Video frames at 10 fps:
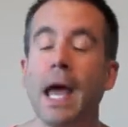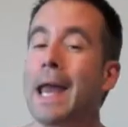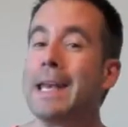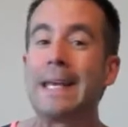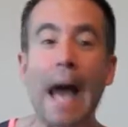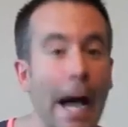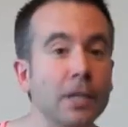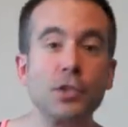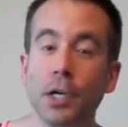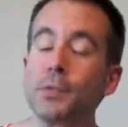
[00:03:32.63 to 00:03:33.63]
and not
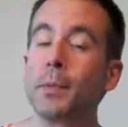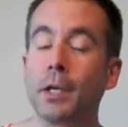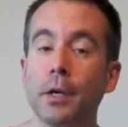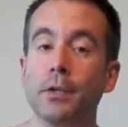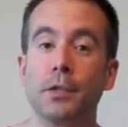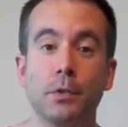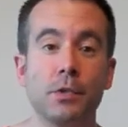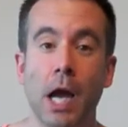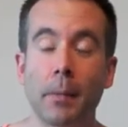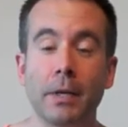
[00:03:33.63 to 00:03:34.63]
just because Hugh
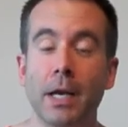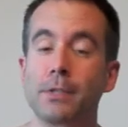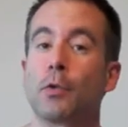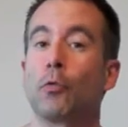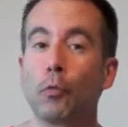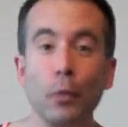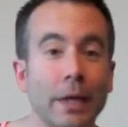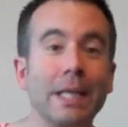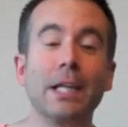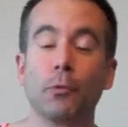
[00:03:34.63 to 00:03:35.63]
Jackman has a
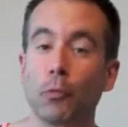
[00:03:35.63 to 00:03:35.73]
really,